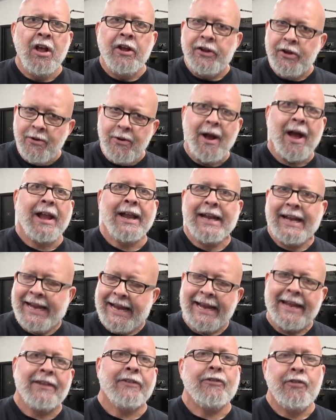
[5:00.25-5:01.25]
You got to
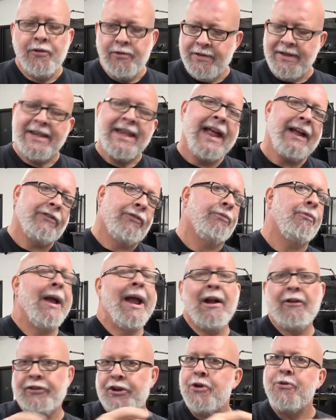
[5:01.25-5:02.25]
get to the next
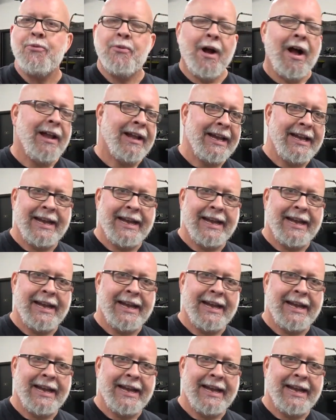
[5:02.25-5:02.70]
round. You got to